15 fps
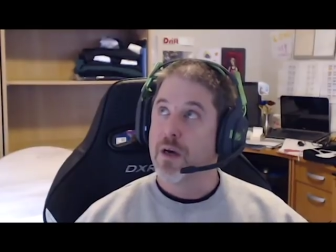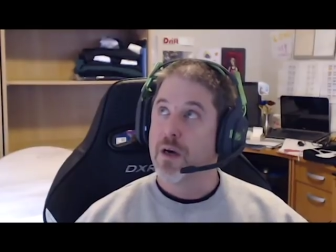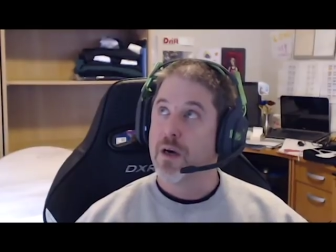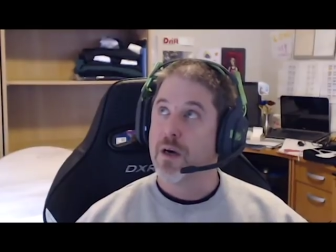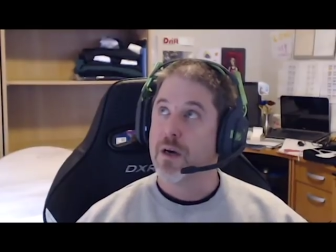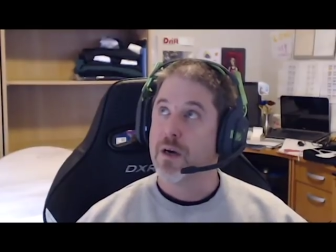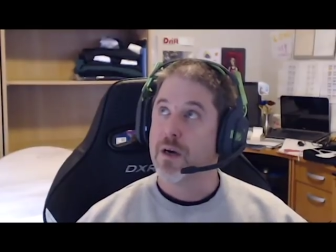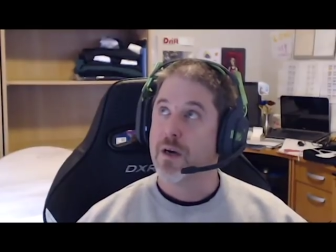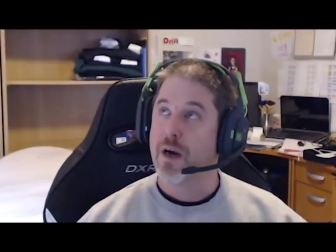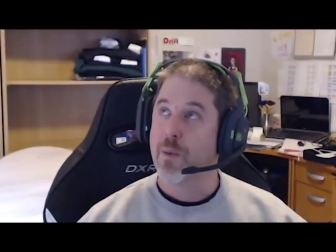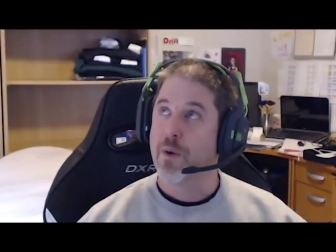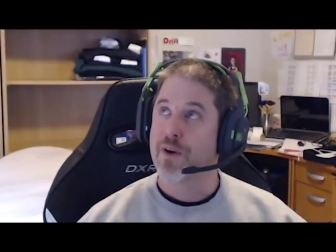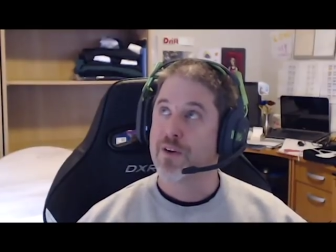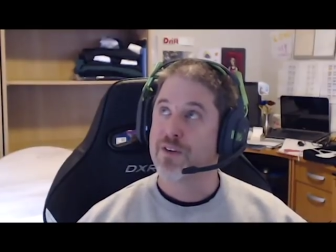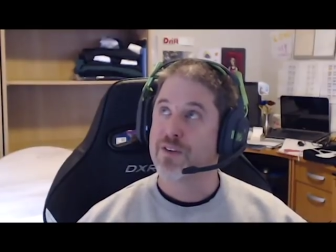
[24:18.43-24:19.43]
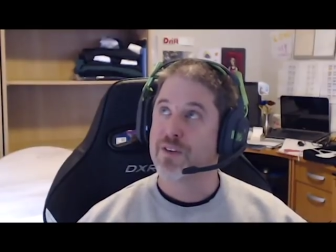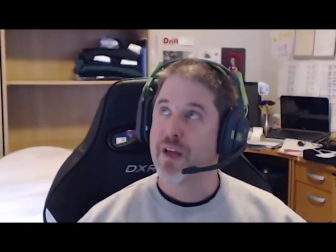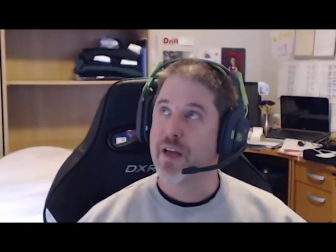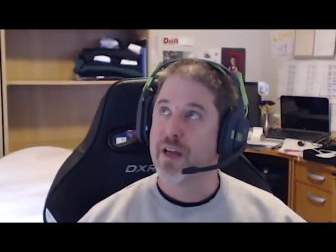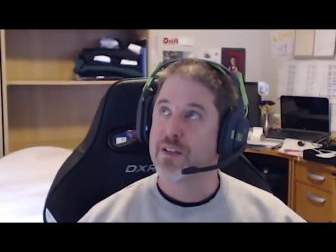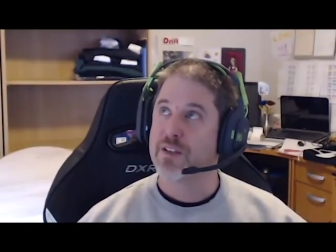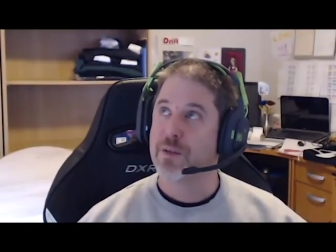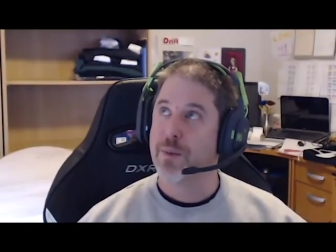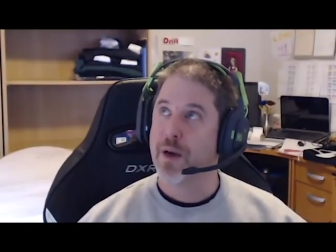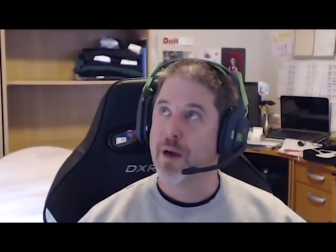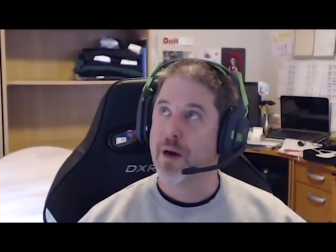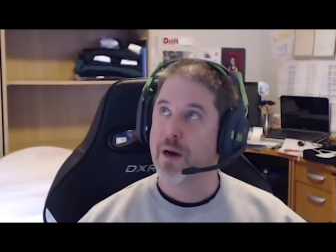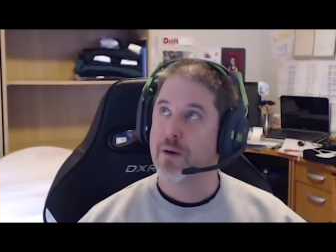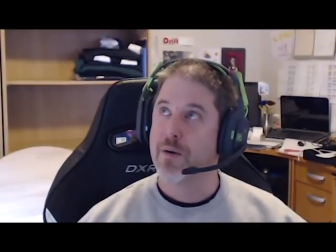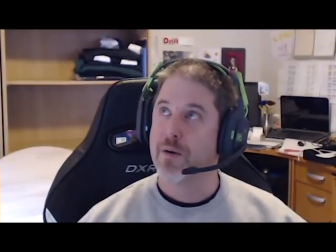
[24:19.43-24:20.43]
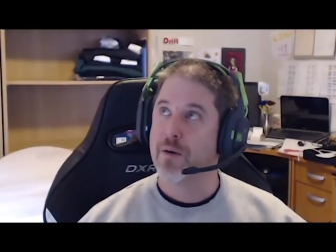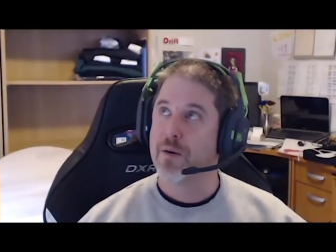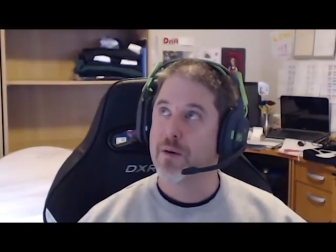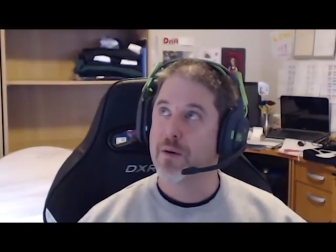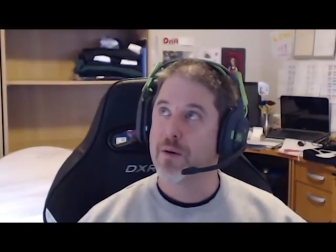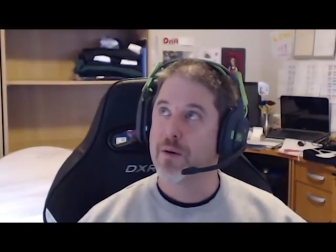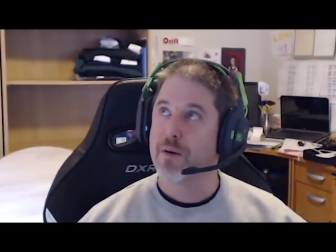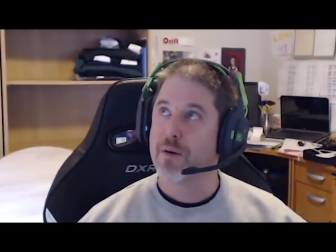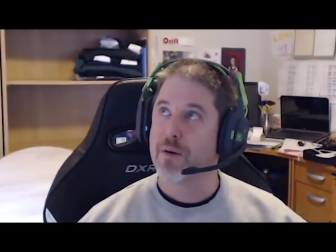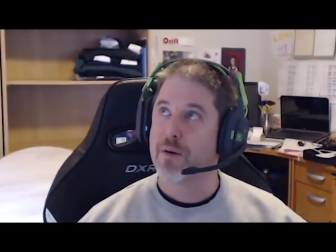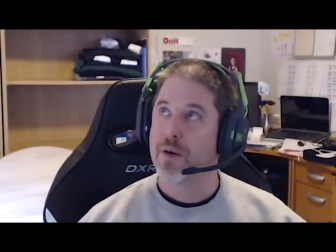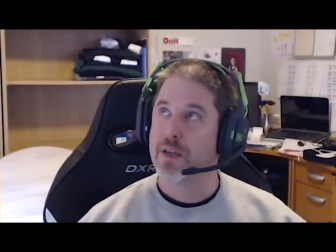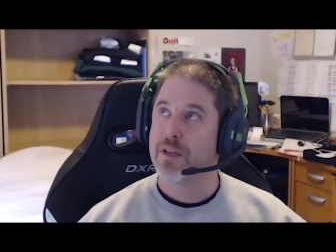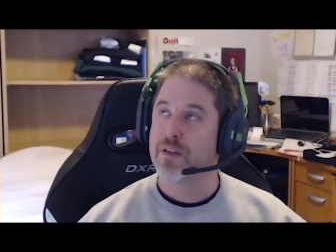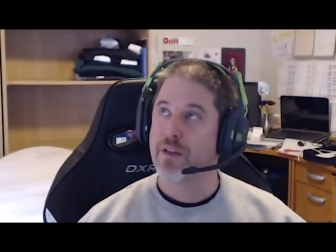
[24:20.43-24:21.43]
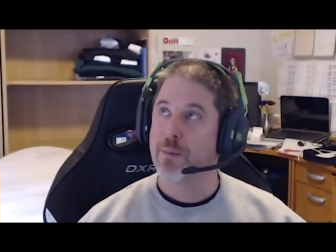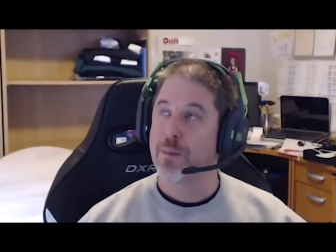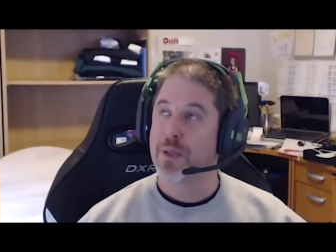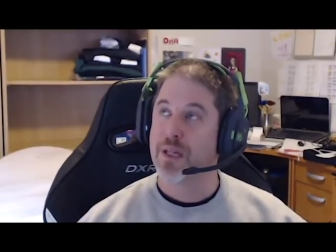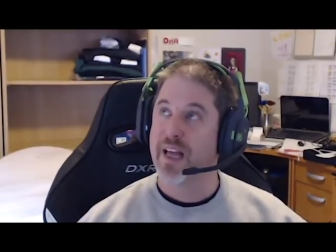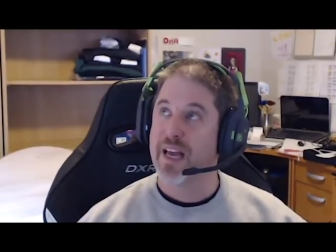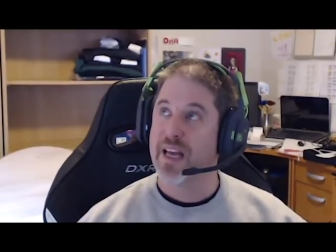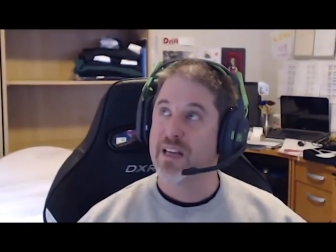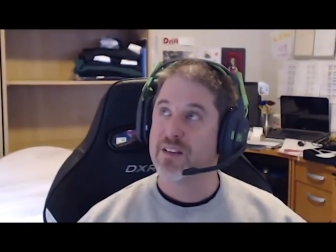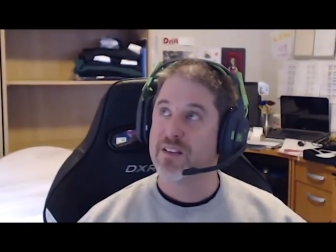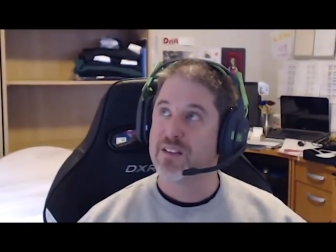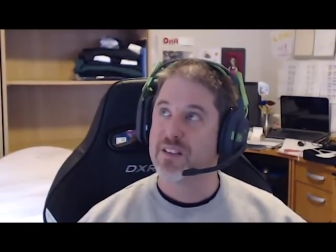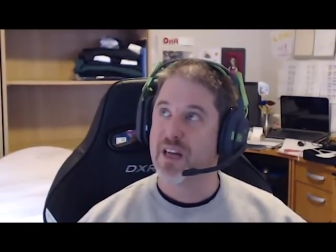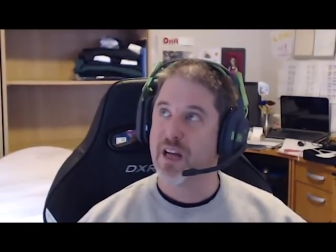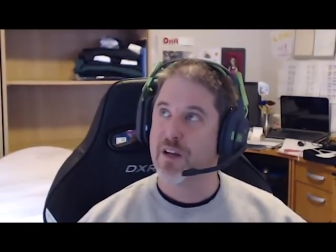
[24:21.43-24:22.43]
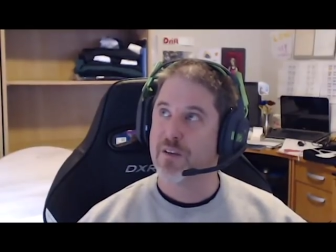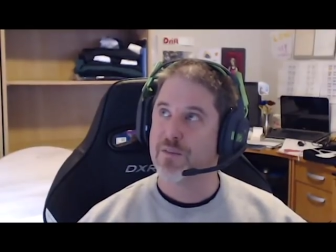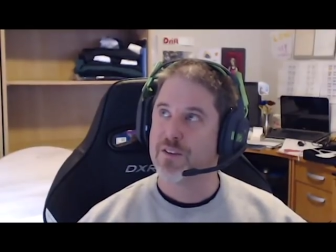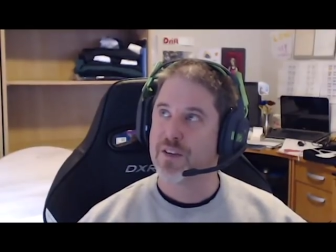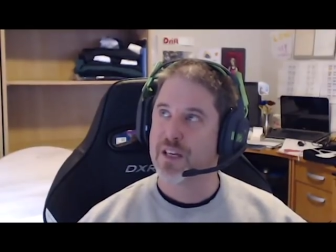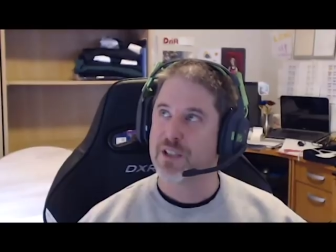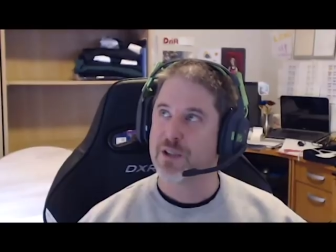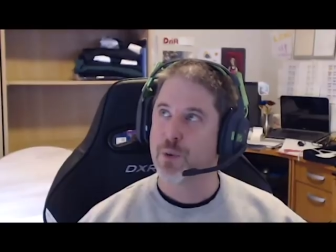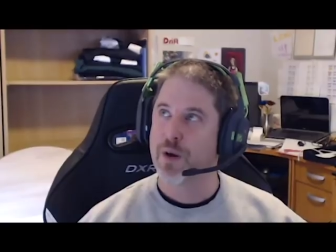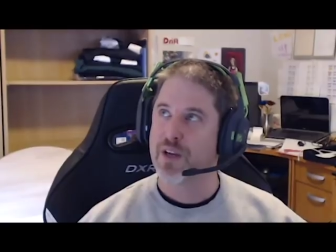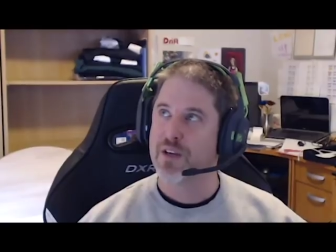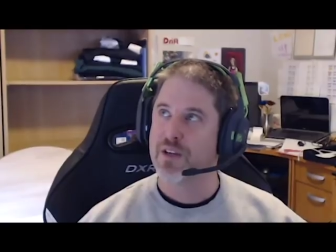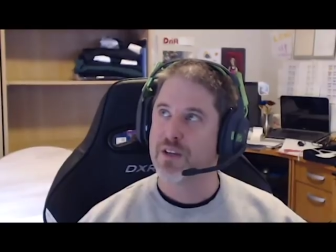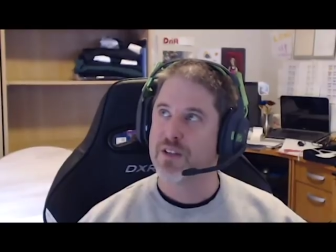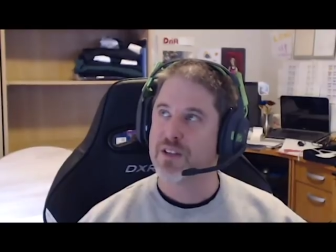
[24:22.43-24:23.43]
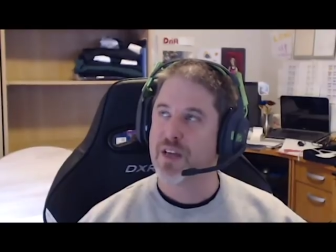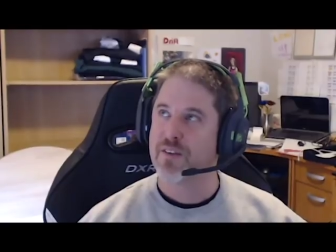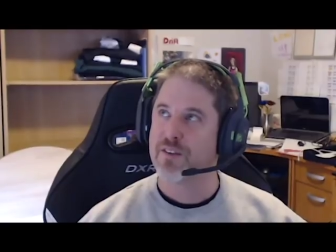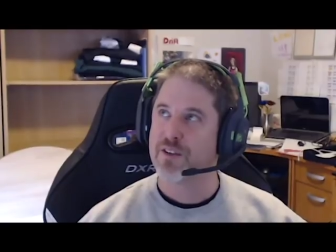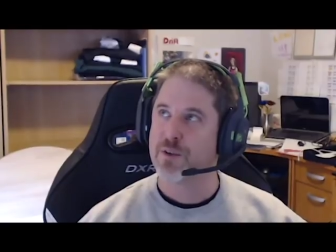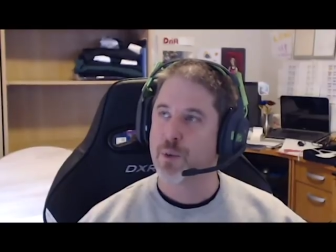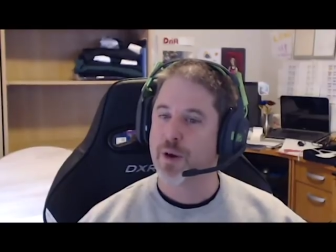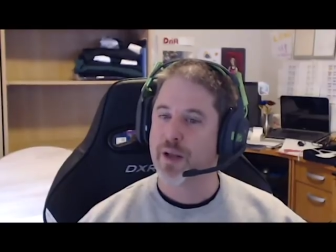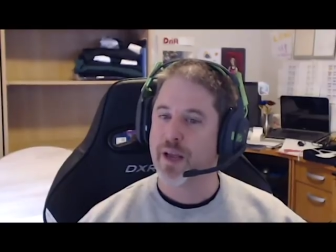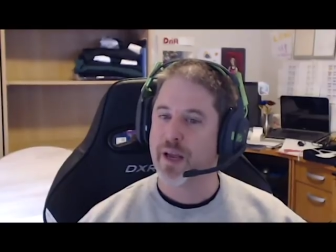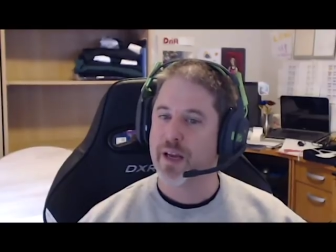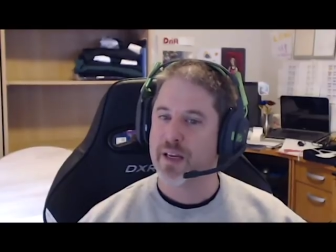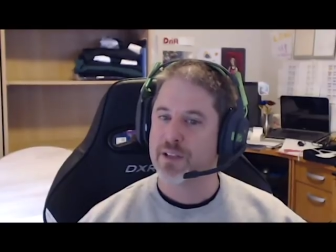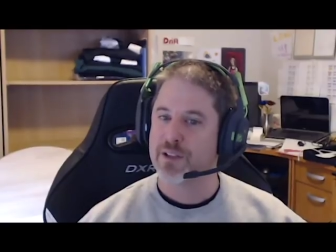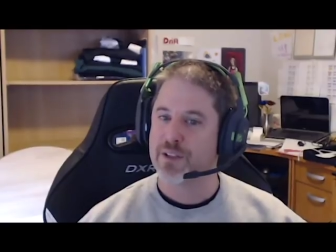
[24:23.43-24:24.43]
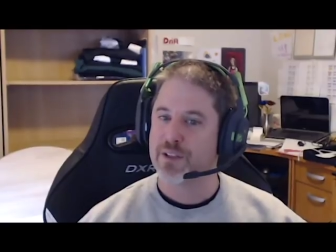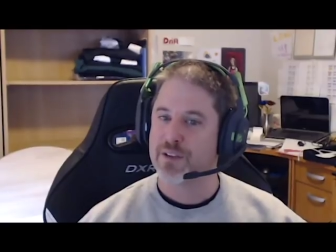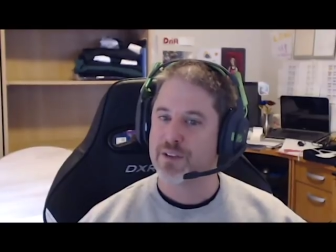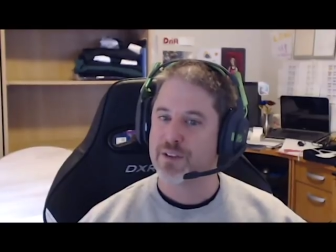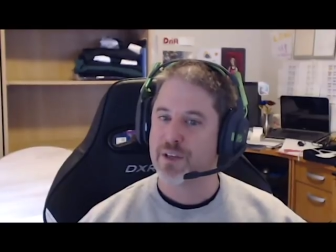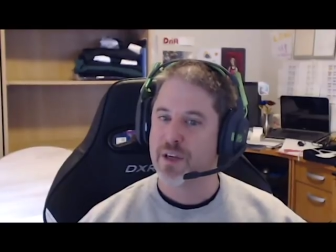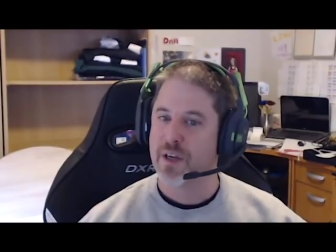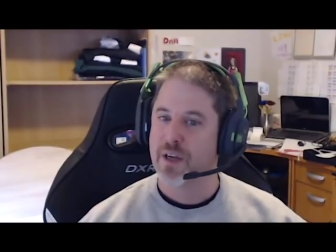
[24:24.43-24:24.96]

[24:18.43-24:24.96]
I want to say it's about the blade itself is like 27 28 inches